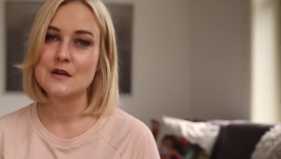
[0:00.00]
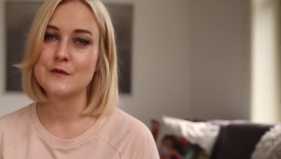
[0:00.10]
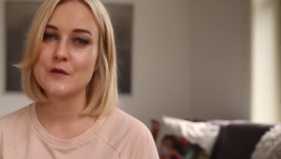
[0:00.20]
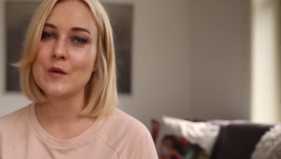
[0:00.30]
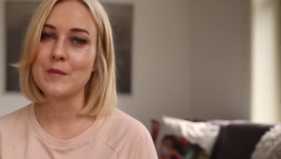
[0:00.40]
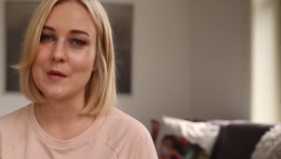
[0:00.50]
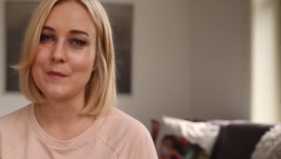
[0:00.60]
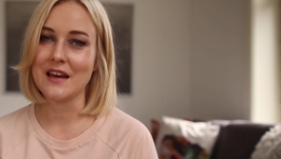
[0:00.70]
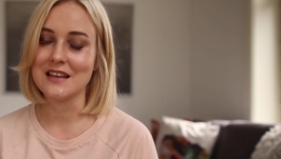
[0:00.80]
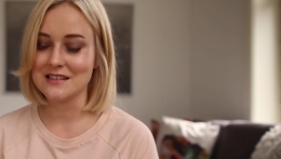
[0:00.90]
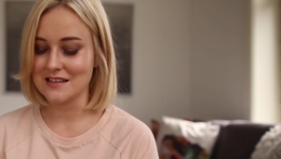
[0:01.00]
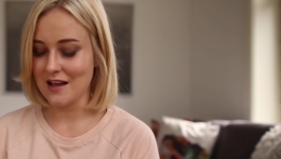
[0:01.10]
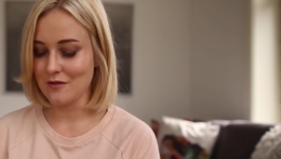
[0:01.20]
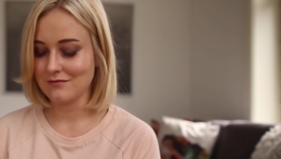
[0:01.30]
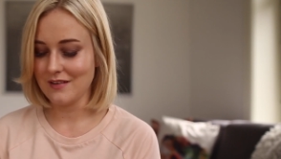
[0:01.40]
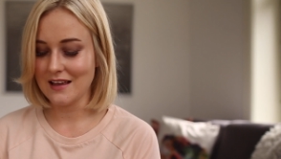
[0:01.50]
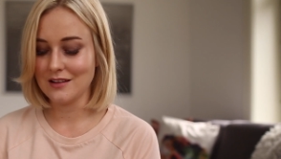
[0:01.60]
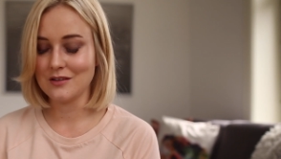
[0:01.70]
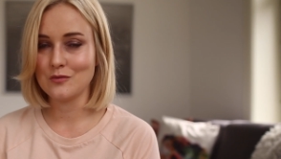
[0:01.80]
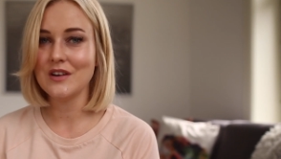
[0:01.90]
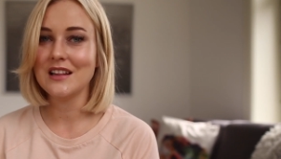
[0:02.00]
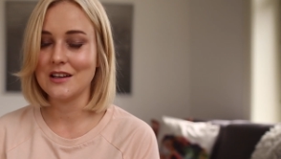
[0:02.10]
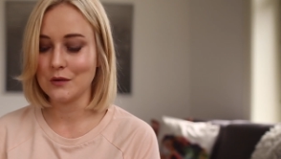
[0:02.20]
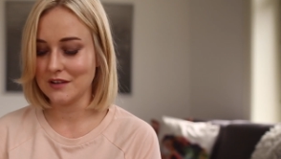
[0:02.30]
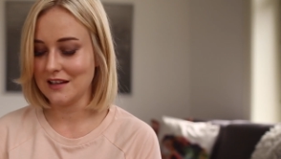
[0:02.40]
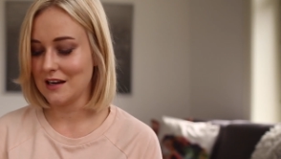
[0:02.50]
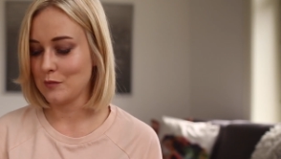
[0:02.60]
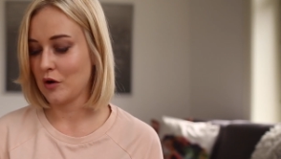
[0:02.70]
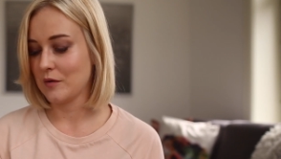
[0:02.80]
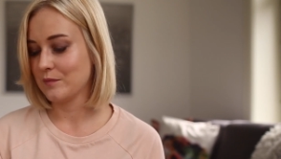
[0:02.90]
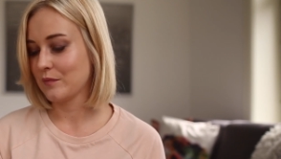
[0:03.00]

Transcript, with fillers: four pink bags now. I really don't need any more.